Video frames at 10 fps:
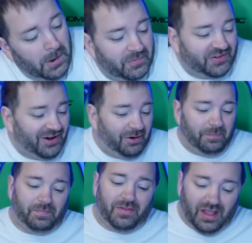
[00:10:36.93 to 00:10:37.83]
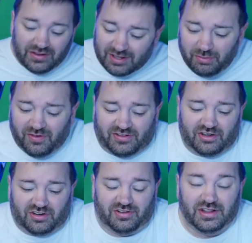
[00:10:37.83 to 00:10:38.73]
So, and some of us are
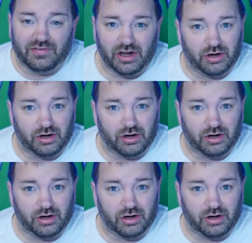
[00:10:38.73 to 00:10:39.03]
just living in